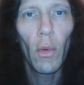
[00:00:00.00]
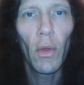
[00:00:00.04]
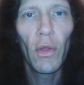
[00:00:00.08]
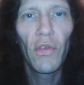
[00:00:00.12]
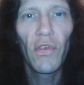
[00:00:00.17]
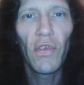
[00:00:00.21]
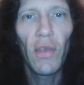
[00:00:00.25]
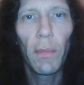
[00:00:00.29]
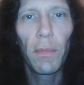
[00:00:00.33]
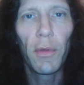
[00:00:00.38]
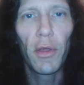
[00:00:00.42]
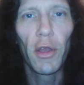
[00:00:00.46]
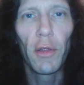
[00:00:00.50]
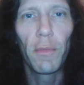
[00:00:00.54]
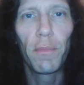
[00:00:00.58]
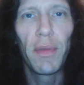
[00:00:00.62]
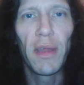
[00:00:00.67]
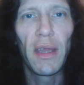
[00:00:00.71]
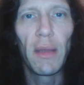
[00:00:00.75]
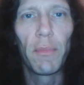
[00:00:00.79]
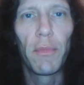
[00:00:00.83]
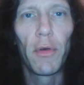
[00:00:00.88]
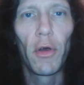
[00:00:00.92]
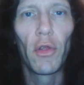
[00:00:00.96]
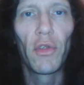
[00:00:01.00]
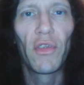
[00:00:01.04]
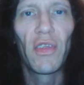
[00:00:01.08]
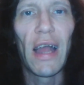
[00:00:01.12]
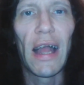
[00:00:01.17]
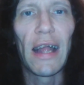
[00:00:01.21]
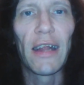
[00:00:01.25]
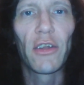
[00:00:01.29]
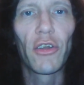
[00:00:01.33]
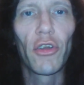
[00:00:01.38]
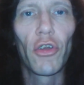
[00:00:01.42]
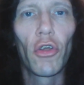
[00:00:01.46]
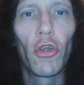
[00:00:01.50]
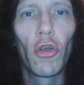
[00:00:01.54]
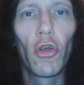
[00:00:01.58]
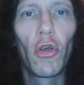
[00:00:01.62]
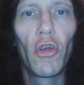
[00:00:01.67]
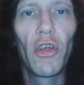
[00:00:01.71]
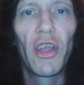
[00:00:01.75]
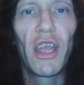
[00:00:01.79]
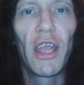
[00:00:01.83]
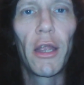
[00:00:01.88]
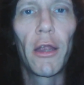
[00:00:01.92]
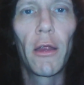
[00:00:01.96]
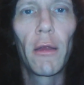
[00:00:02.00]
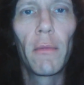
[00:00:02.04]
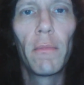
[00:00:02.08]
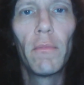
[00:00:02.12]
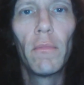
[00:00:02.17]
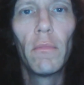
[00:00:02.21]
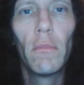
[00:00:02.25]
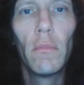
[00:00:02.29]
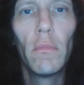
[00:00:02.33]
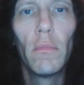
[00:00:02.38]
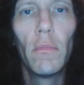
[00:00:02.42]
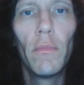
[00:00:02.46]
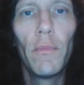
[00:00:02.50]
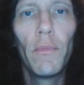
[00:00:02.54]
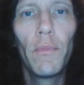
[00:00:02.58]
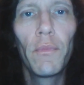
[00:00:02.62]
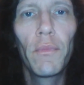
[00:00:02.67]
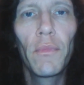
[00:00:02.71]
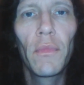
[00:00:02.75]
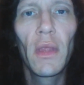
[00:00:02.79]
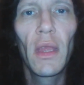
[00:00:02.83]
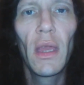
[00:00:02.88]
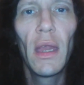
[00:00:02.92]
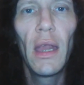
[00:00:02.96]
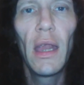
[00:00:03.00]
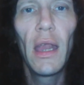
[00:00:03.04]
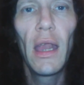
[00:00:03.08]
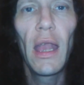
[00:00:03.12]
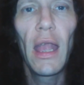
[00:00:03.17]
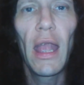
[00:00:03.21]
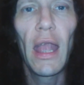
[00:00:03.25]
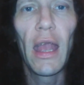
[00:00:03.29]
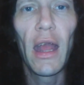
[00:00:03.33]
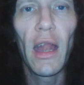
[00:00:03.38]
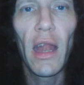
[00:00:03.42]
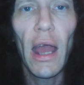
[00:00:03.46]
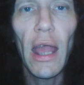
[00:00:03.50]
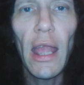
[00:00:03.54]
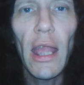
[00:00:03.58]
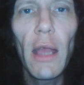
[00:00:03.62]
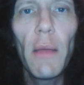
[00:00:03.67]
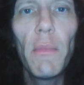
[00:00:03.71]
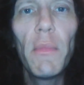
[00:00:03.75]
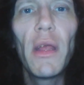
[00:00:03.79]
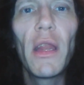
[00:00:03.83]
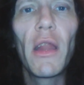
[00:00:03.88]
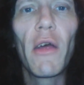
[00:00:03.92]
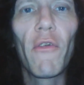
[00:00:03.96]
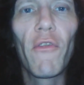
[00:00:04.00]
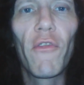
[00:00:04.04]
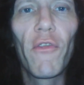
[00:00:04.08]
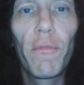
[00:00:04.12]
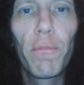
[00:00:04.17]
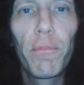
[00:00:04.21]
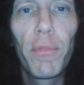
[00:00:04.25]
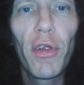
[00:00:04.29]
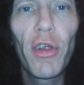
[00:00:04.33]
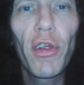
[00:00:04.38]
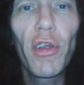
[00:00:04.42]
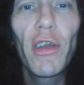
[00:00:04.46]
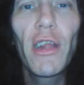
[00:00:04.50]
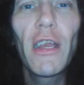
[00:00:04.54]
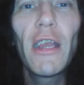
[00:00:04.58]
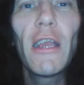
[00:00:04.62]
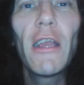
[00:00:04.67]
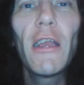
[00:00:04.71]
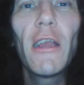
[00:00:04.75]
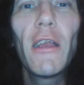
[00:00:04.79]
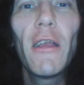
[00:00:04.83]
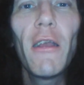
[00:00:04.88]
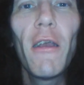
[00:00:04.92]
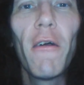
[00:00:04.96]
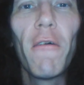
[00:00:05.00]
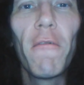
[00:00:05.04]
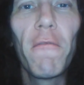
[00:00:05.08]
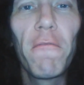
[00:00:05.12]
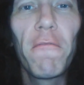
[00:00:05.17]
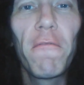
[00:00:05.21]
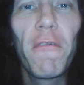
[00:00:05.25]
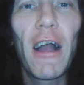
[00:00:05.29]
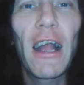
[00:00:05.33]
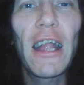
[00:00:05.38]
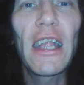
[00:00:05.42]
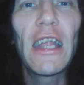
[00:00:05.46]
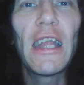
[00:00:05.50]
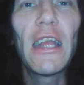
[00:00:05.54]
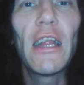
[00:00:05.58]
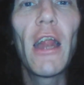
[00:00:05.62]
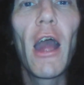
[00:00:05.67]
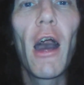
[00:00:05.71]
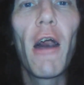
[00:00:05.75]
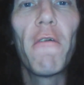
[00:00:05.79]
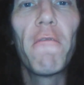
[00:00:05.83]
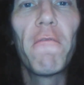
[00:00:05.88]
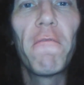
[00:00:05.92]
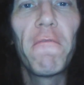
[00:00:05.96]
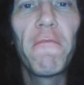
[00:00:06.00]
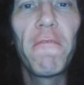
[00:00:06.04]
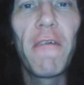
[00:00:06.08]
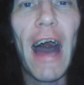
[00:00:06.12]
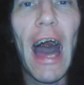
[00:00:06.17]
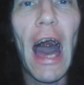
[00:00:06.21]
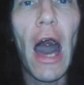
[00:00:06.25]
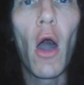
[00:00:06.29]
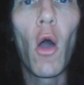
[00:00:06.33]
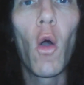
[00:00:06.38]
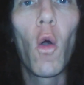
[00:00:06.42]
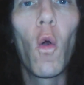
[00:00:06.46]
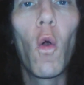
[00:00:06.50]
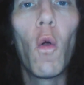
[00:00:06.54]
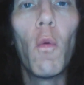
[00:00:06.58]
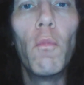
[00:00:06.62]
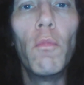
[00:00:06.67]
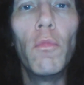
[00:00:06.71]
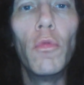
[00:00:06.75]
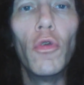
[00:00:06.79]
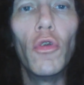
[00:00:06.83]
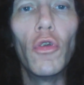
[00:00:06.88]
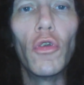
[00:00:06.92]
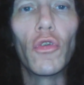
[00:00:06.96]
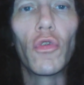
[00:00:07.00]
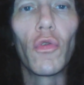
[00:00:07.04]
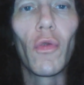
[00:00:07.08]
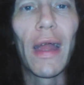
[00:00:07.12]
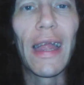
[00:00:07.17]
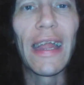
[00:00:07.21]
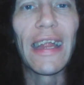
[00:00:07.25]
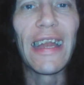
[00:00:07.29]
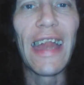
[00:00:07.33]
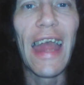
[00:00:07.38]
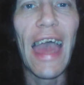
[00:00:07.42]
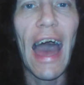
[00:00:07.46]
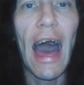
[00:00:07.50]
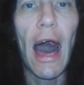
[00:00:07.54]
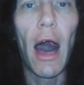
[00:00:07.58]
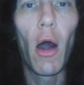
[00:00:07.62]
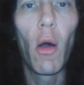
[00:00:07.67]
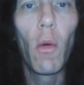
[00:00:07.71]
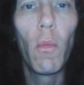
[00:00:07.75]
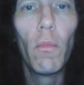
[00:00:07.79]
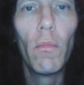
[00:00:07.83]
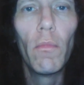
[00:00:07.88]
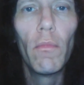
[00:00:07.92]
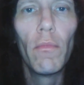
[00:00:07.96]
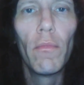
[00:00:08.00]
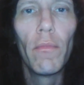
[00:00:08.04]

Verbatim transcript: What's up, good people? Dr. Earl here. And I am in a pretty fucking foul mood right now.